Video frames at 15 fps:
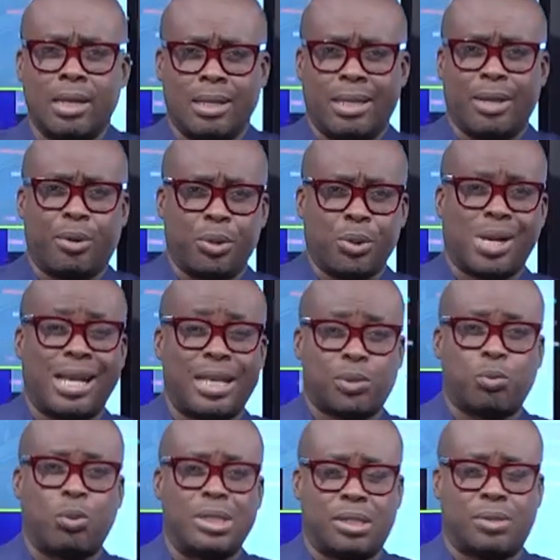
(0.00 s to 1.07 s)
they're going to cast
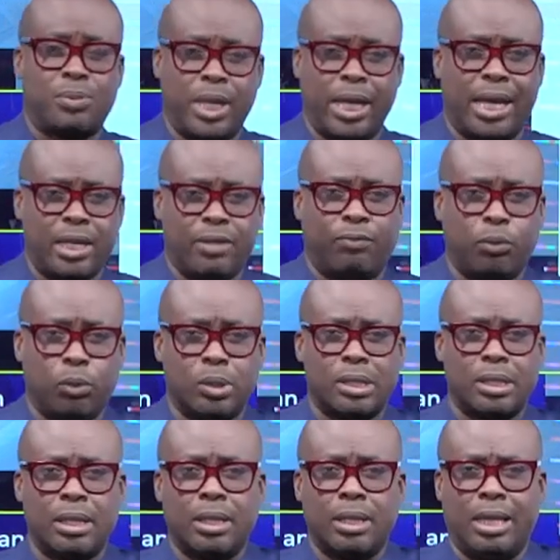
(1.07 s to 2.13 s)
138 votes
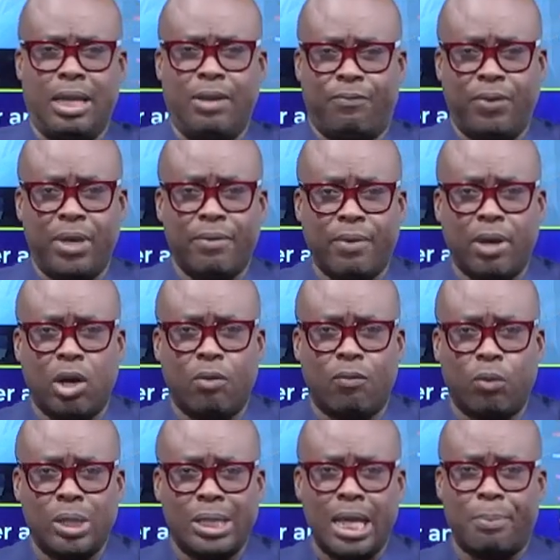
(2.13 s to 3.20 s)
in favor of
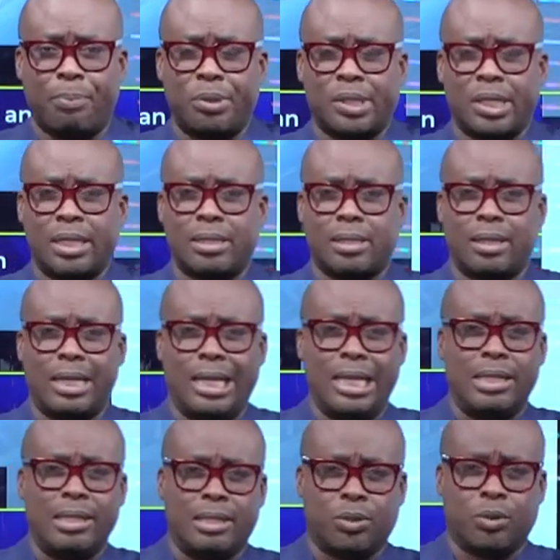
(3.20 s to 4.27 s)
what they are presenting, and
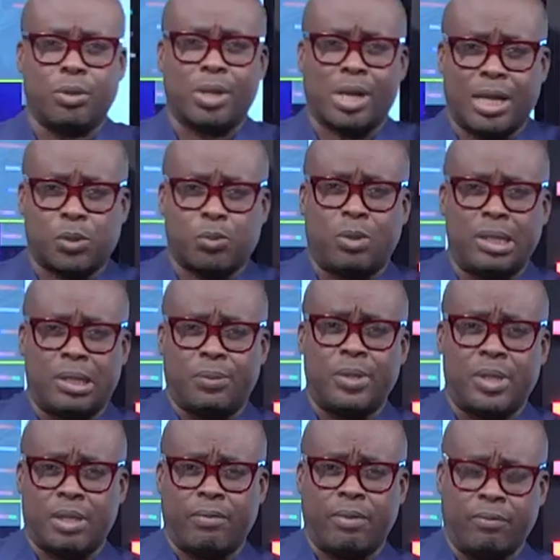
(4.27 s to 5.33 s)
NDC is going to cast
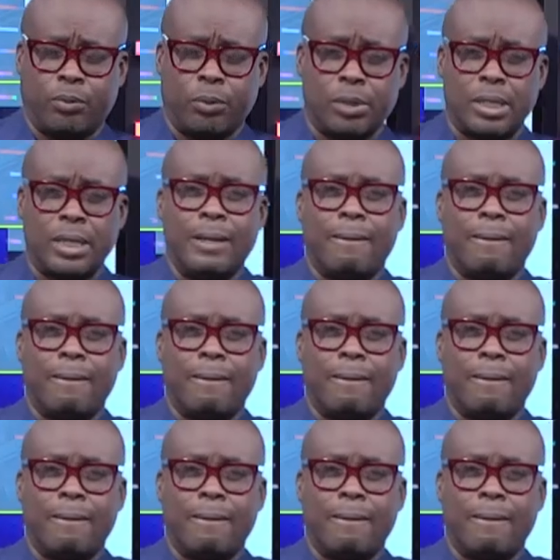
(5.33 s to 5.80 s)
137 votes.